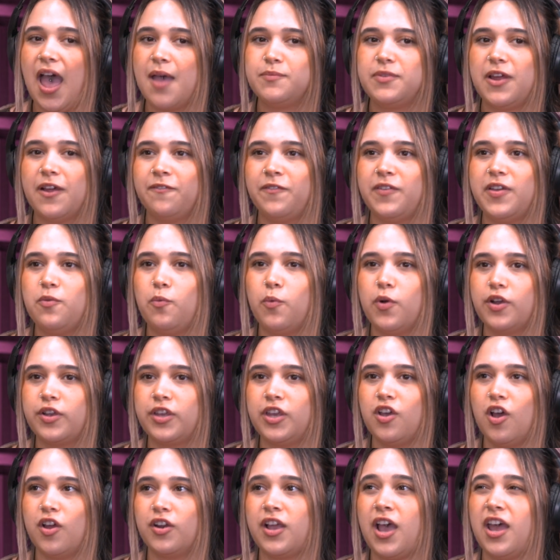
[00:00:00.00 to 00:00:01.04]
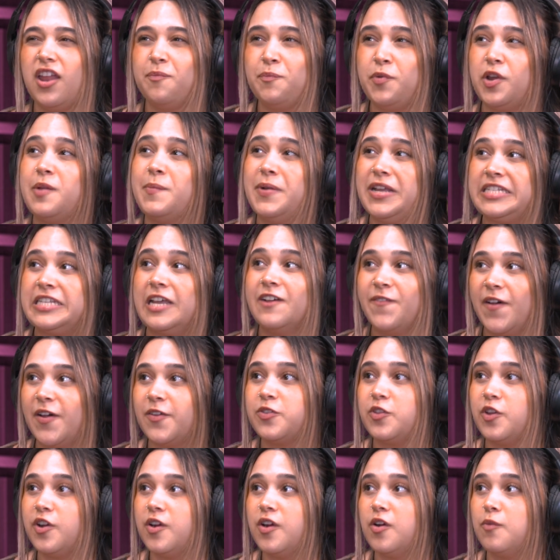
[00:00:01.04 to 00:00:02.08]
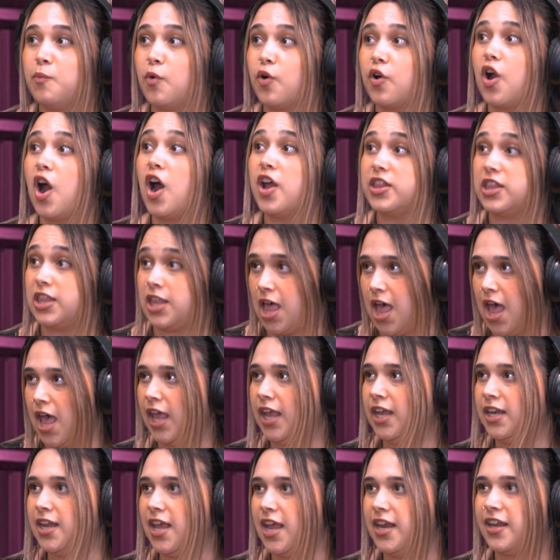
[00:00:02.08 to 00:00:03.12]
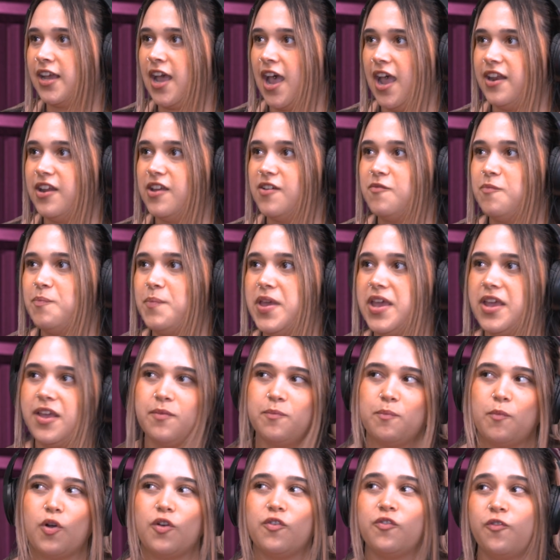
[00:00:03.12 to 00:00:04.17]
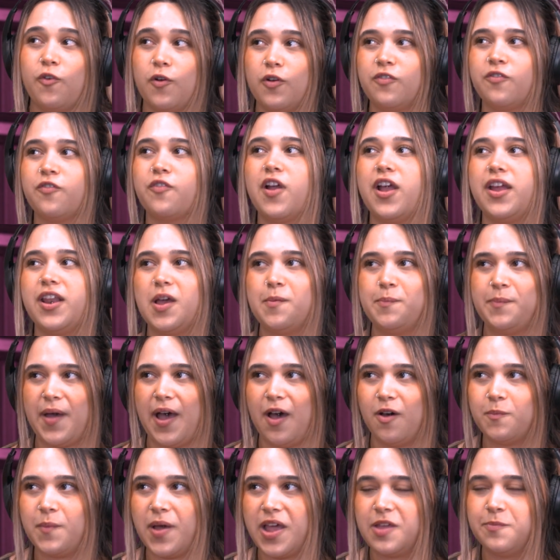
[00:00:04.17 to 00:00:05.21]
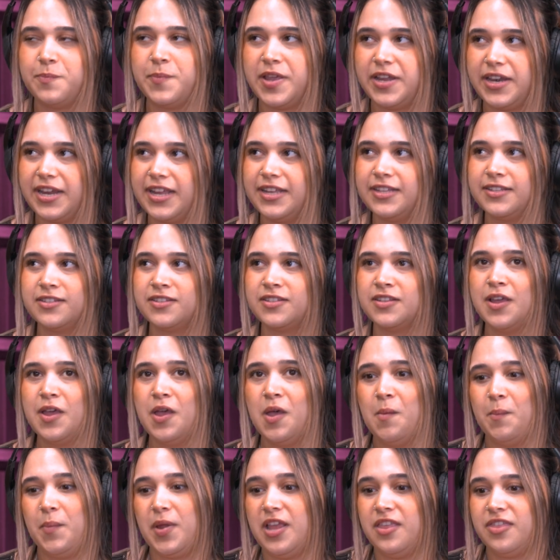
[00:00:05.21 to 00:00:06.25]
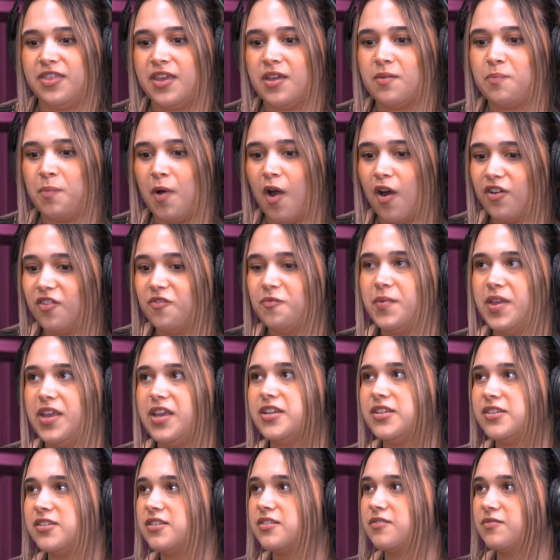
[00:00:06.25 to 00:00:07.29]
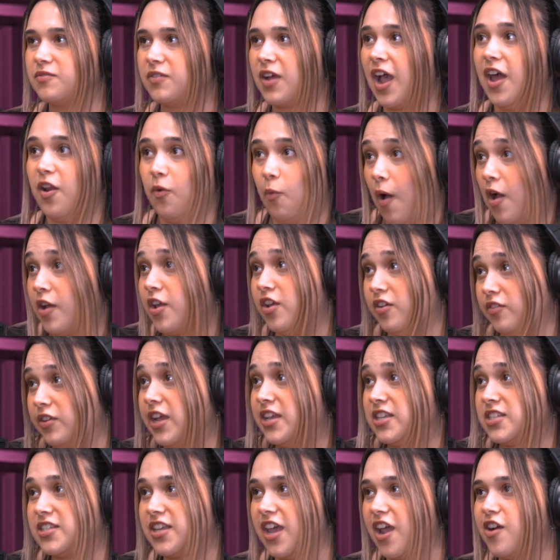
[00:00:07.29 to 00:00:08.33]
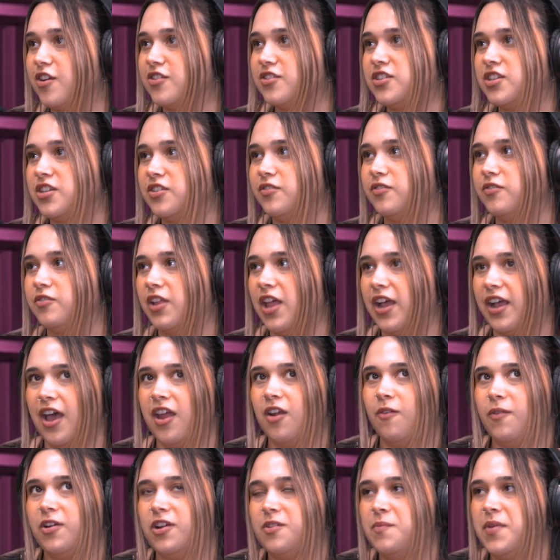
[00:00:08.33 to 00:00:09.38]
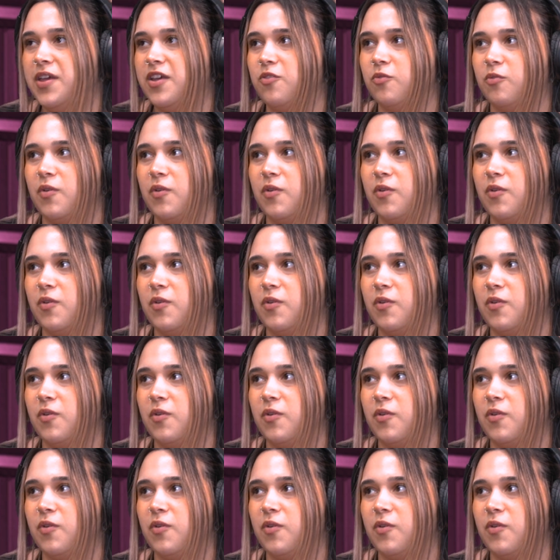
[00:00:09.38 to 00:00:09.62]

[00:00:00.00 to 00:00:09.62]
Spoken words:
I'm definitely working on kind of putting myself out there more online and kind of being more forefront about my opinions. But I think part of me is kind of walking like scared to like I don't want to make